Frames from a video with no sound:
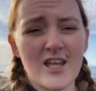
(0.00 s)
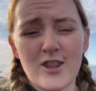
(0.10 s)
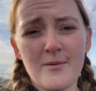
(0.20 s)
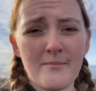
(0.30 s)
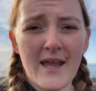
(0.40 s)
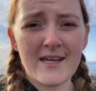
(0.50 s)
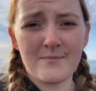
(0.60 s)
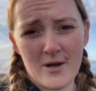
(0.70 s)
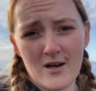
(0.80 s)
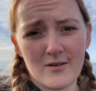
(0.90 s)
the main
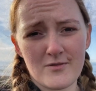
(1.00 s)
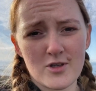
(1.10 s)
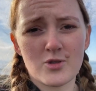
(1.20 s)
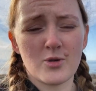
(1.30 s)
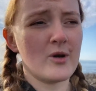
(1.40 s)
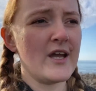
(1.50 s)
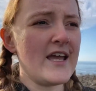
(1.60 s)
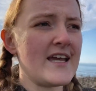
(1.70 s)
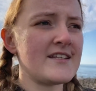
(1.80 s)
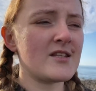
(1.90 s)
part of the shore.
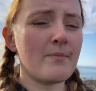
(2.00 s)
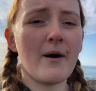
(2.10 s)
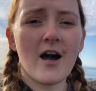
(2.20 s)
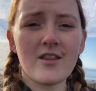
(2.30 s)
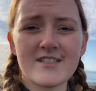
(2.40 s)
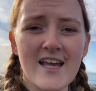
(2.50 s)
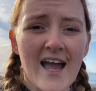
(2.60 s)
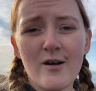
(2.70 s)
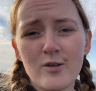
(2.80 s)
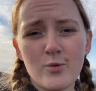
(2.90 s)
It's the part that's
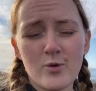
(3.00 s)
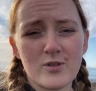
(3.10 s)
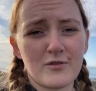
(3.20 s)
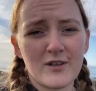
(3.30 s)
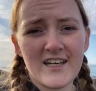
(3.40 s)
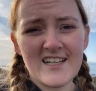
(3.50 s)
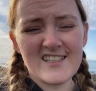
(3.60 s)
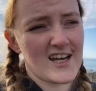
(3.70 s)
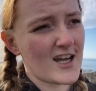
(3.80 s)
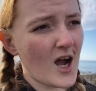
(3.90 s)
out of the water for at least
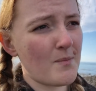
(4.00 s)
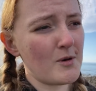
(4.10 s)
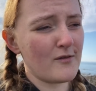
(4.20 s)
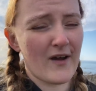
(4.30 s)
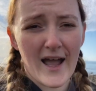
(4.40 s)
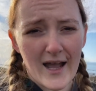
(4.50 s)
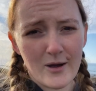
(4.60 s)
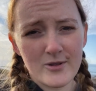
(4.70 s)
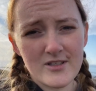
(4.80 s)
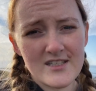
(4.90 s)
a couple of
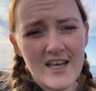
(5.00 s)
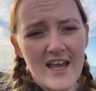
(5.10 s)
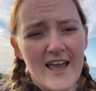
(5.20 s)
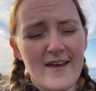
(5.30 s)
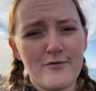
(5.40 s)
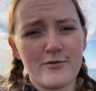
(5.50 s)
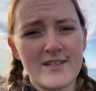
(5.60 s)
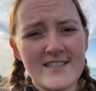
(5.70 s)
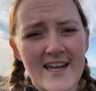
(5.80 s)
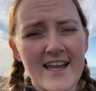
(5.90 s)
hours every
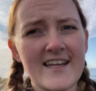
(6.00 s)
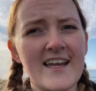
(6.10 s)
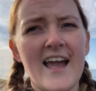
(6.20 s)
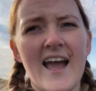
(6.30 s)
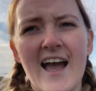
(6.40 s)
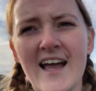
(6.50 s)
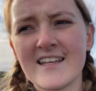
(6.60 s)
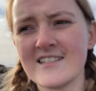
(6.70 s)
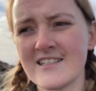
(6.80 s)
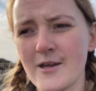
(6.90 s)
day.
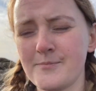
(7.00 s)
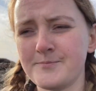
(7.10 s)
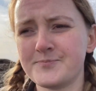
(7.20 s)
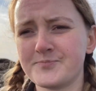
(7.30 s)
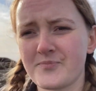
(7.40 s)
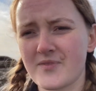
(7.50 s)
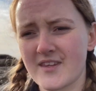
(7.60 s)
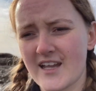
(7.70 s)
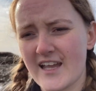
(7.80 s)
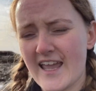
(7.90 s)
And um,
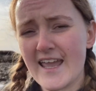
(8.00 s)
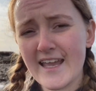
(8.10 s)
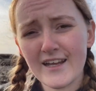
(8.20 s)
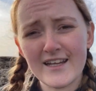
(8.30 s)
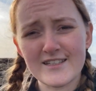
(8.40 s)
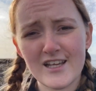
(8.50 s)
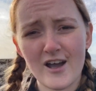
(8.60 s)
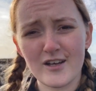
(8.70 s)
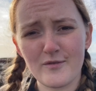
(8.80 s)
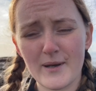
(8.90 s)
here is the
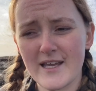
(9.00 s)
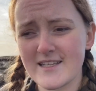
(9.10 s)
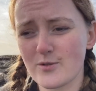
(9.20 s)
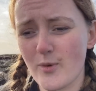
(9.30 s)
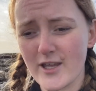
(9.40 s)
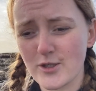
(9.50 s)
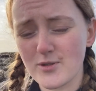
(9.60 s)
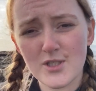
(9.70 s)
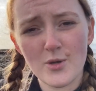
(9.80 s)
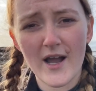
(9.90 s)
kind of place where you
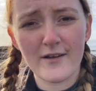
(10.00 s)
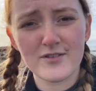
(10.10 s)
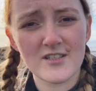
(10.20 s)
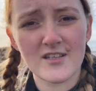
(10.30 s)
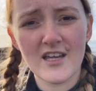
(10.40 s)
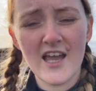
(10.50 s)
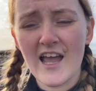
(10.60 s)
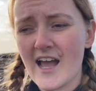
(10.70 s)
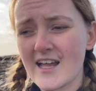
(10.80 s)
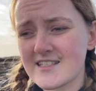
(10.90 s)
still have to
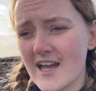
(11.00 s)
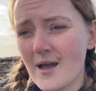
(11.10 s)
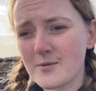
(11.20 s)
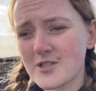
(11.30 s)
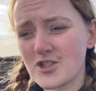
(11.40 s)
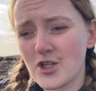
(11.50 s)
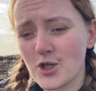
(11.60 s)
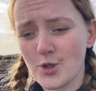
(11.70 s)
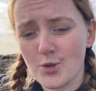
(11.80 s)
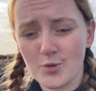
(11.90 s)
adapt
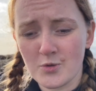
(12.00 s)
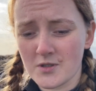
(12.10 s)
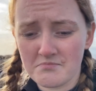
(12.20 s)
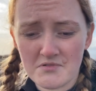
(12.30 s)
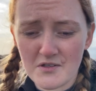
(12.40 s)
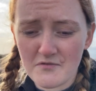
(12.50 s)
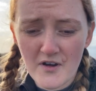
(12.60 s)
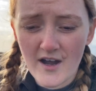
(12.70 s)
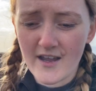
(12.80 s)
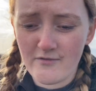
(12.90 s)
to
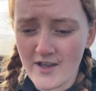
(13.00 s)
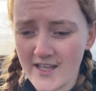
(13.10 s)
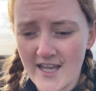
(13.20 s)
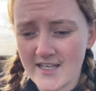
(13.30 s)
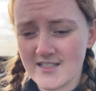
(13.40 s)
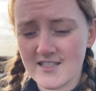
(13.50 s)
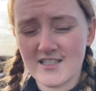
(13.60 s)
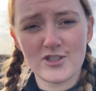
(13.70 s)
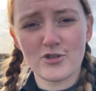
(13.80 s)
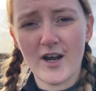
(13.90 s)
survive against
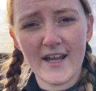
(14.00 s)
drying